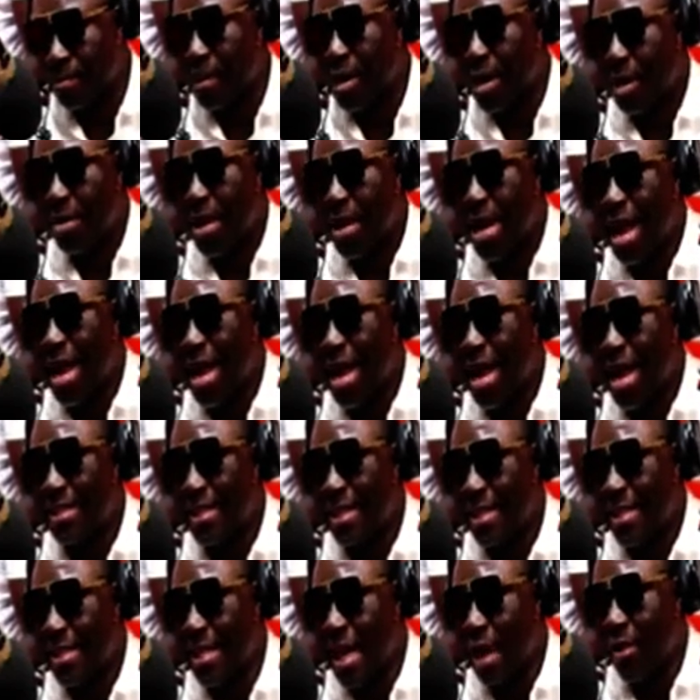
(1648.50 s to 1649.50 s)
Midas,
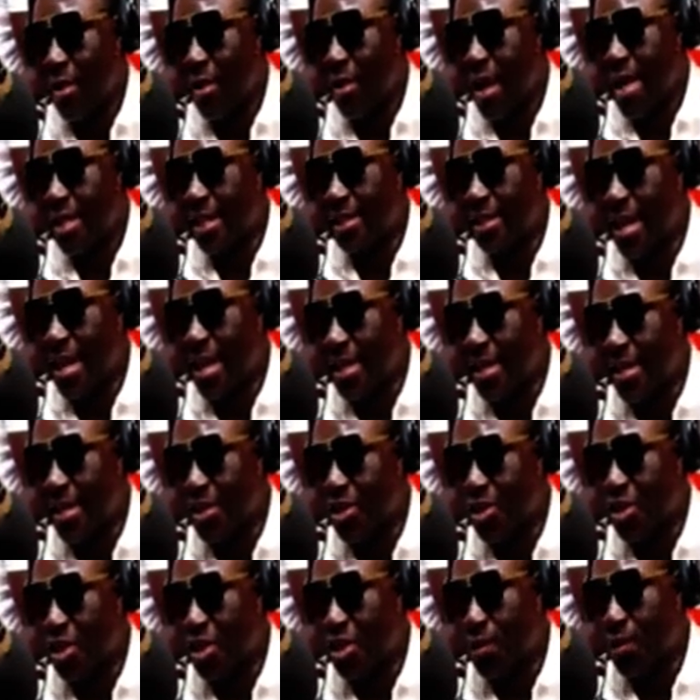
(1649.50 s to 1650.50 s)
your S line,
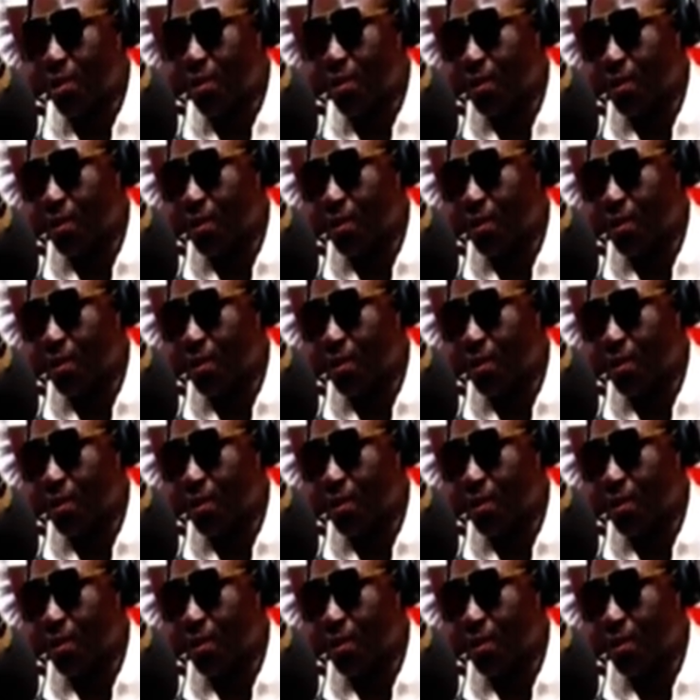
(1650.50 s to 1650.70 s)
it's you.